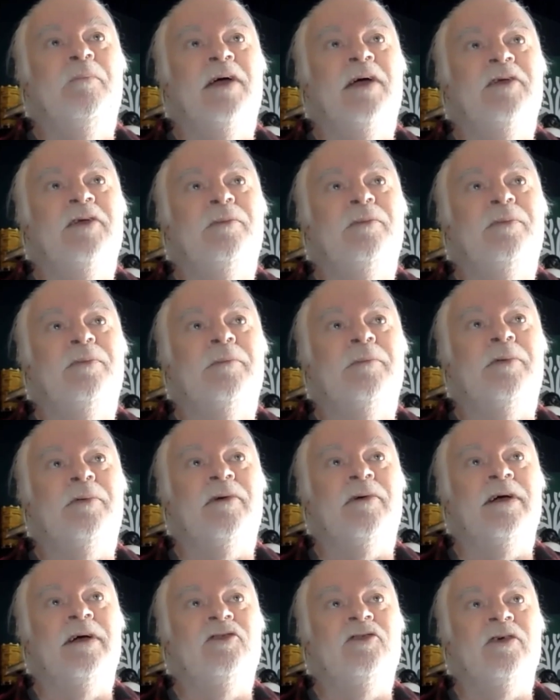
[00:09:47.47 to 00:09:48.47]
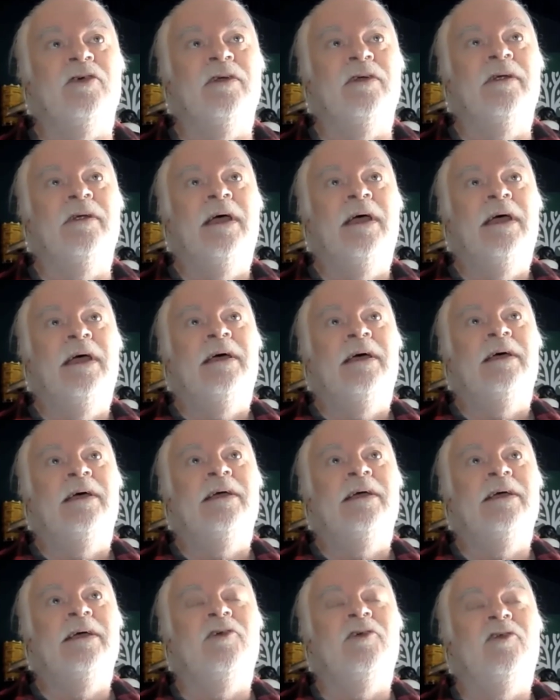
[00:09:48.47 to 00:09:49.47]
mental preparation
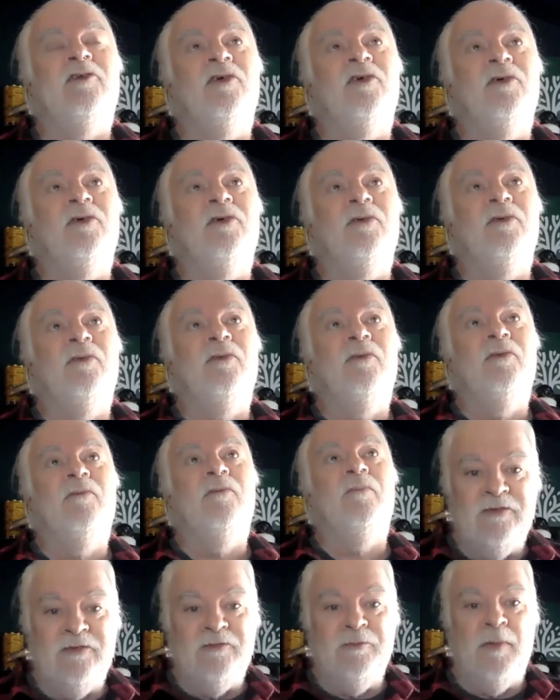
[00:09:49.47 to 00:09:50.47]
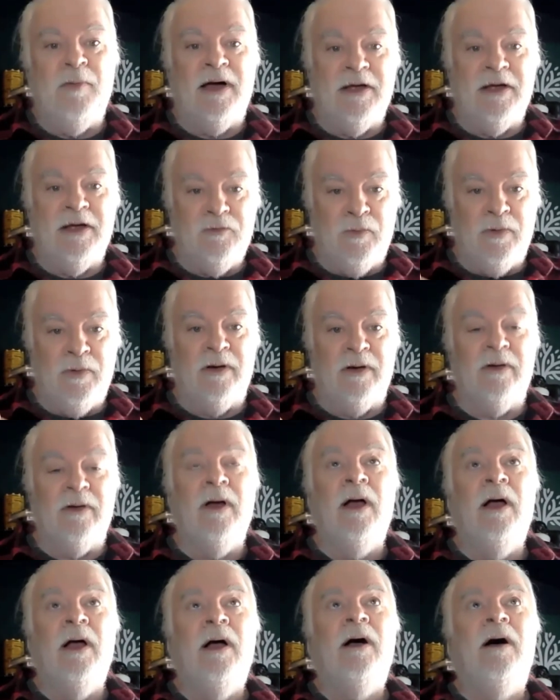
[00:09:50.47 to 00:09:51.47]
is to state of mind
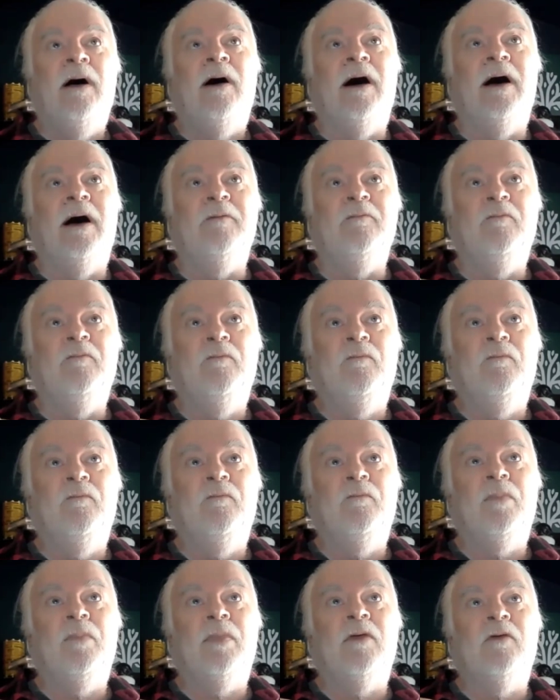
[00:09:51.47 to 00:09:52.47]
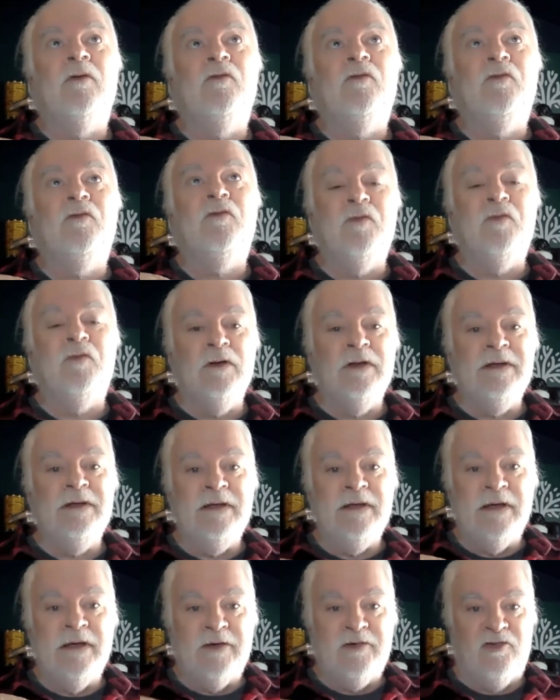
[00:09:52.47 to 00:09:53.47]
where I'm
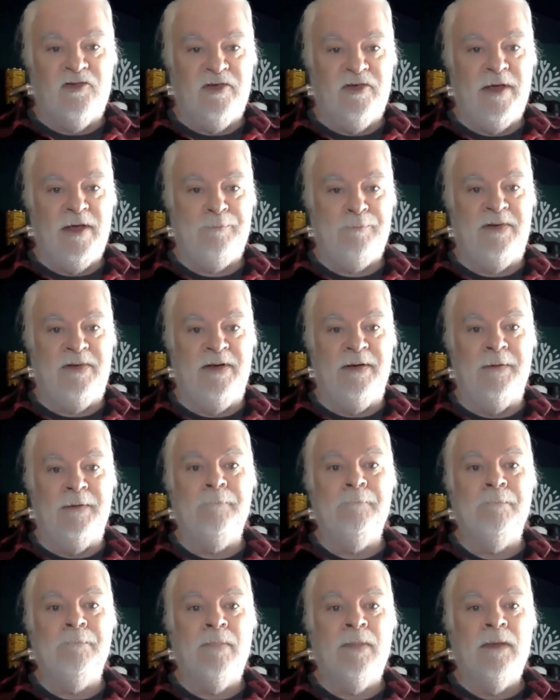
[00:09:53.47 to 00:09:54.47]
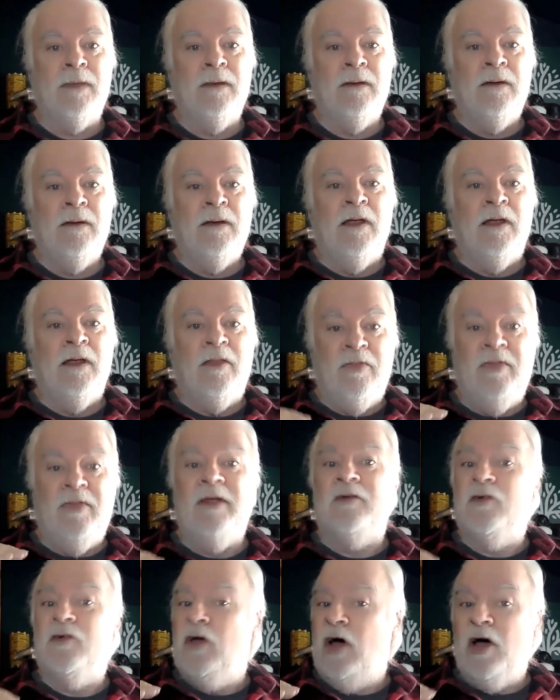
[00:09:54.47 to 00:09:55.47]
fully accepting
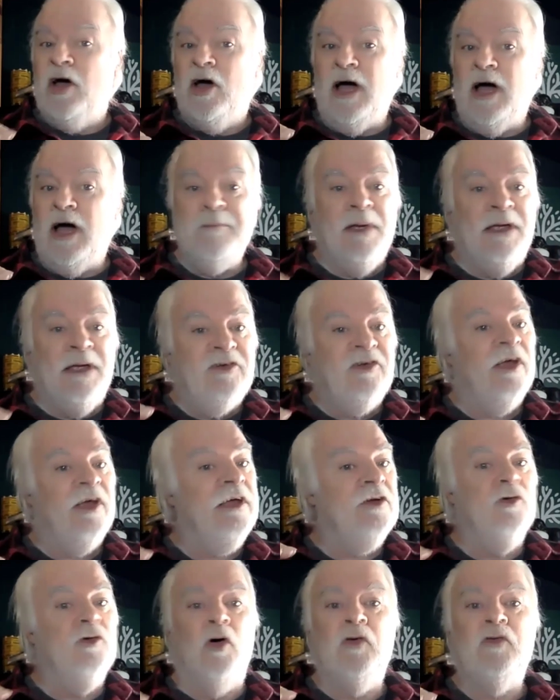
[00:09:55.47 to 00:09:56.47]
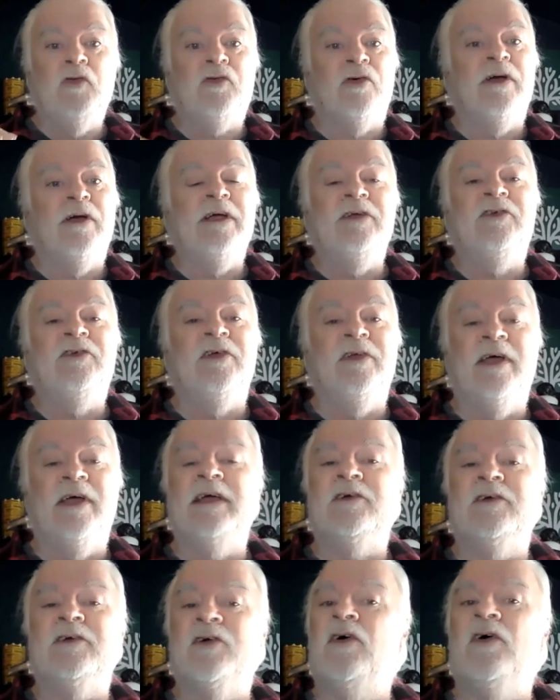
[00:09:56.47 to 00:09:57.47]
that I may take no trade
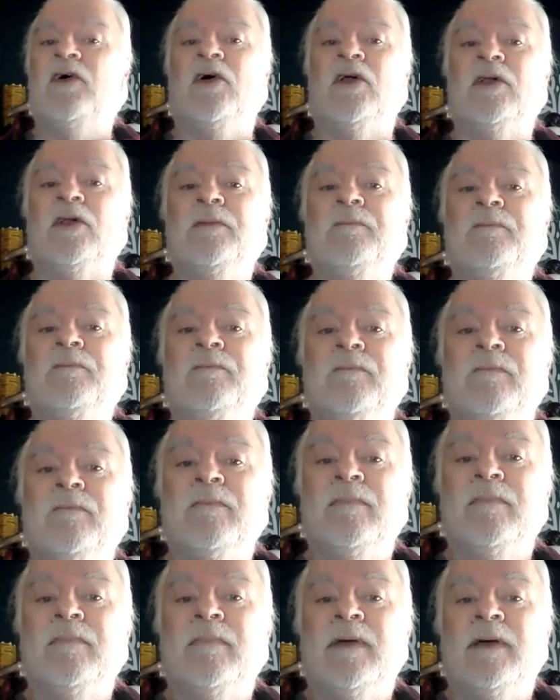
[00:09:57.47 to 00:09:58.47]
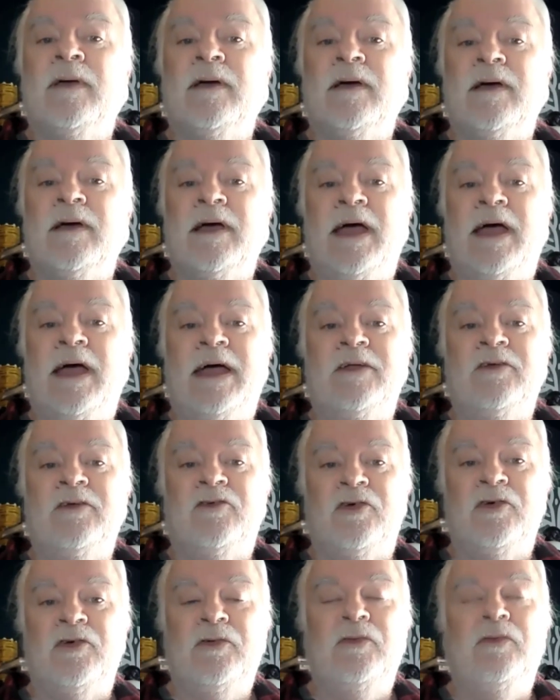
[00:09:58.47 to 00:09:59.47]
today at all.
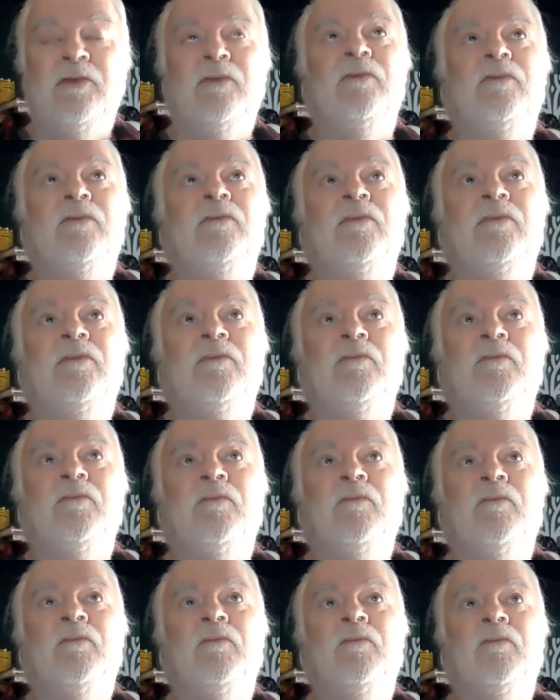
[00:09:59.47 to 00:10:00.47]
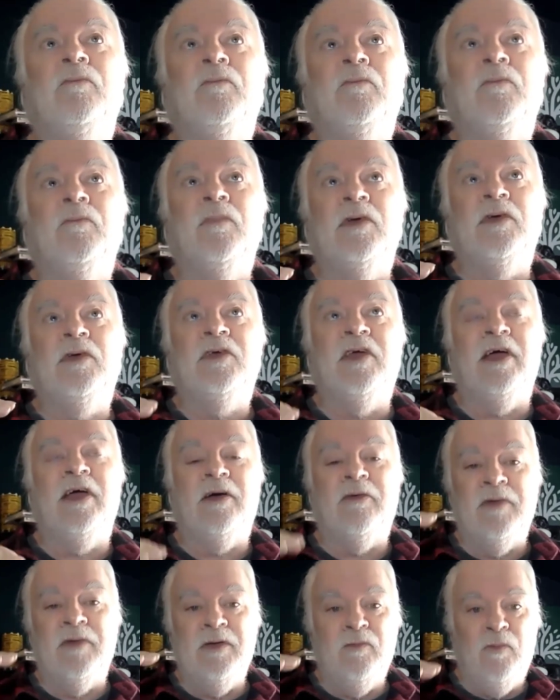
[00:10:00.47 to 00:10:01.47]
and to
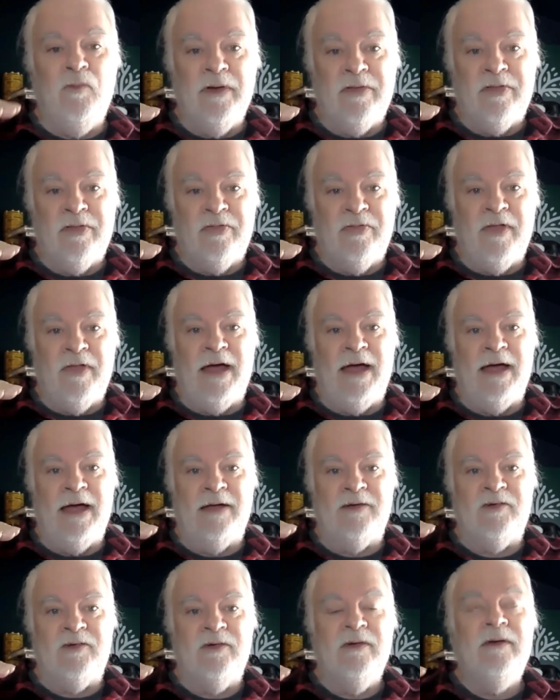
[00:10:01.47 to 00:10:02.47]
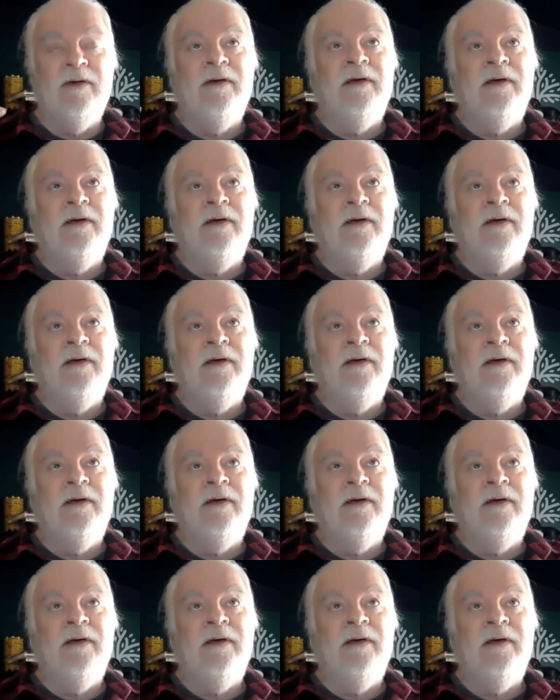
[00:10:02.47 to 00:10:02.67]
carry with that